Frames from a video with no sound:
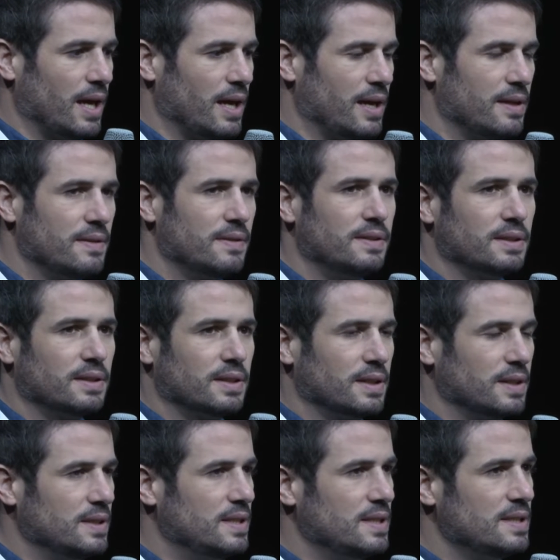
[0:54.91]
And
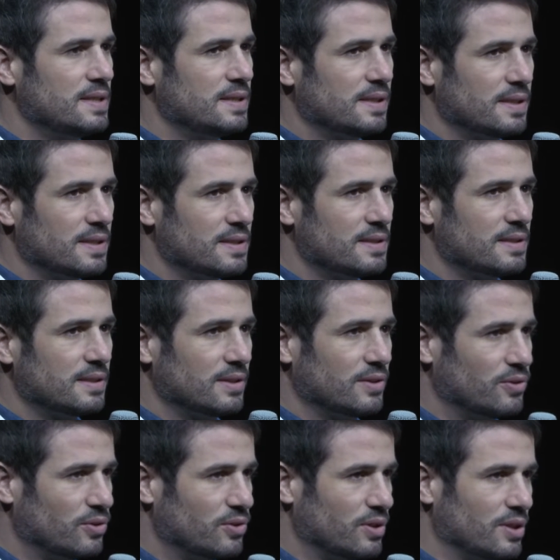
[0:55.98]
this is
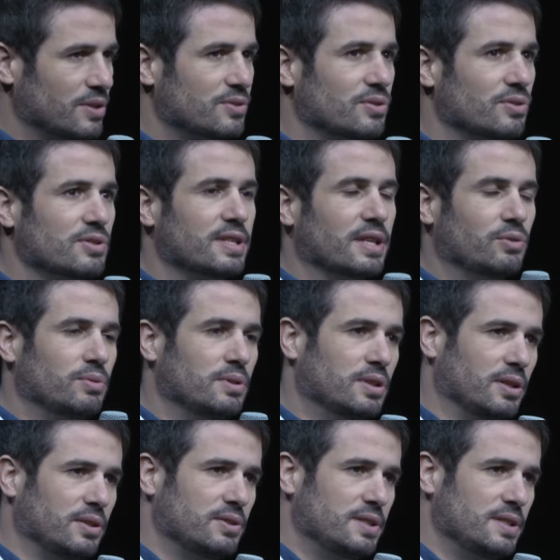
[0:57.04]
the answers that we
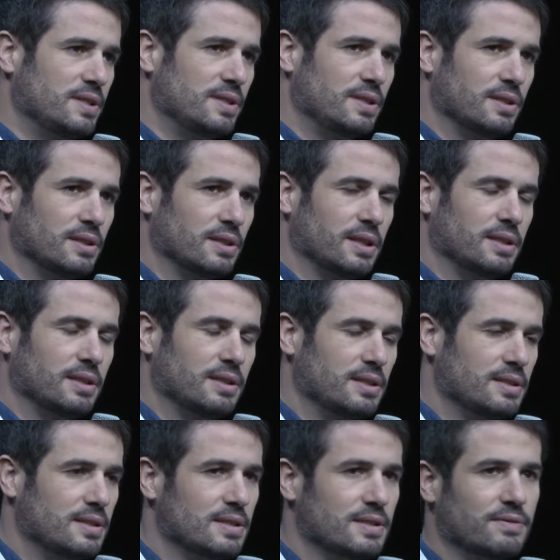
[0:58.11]
got this year, and
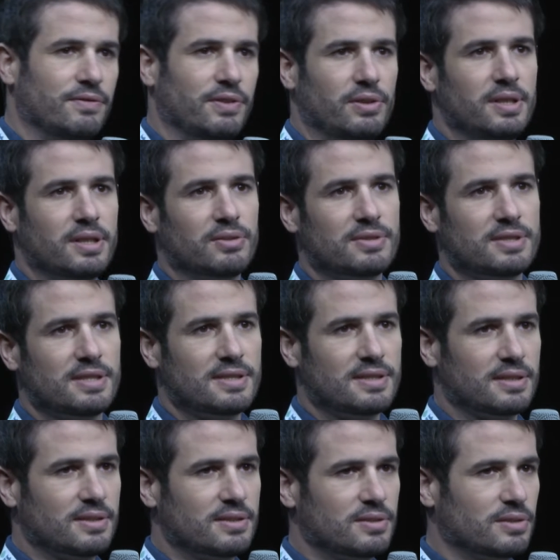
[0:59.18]
this is very
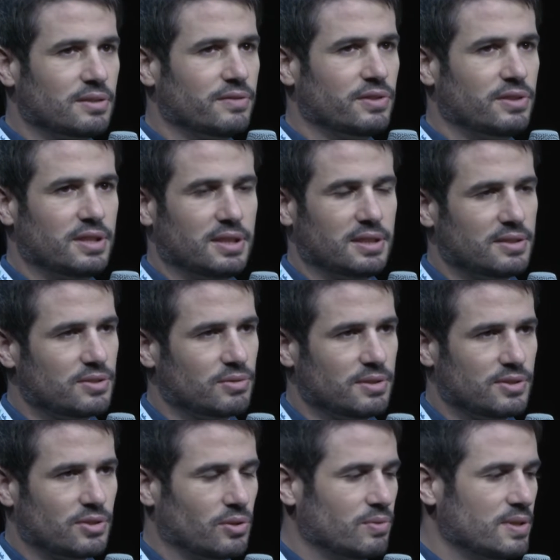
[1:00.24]
consistent over the years, so
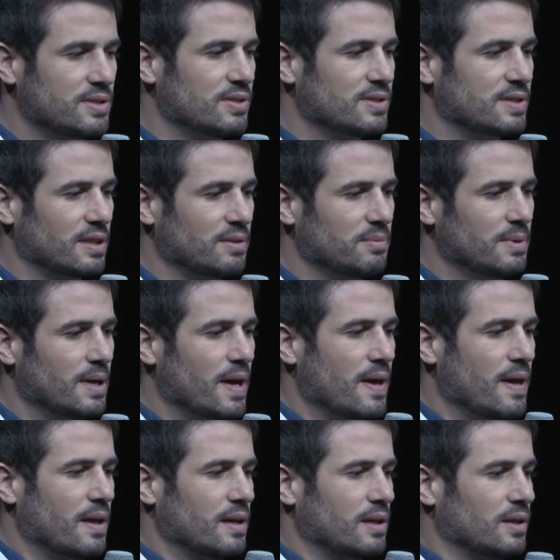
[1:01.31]
it's always the same.
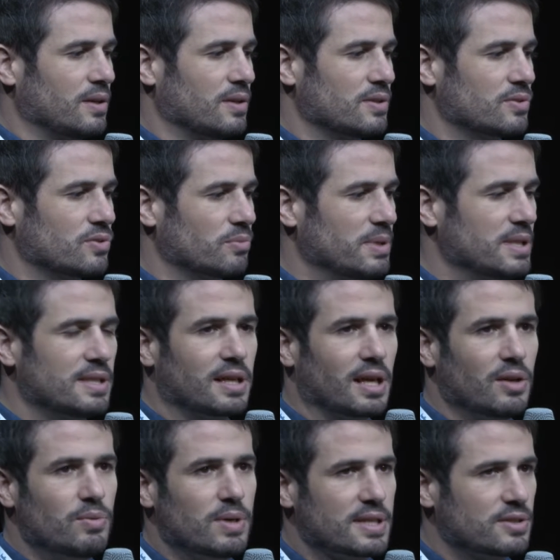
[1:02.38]
So
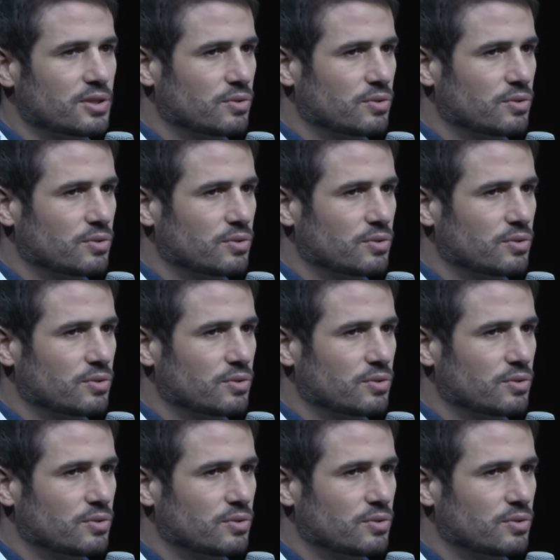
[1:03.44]
basically, we ask the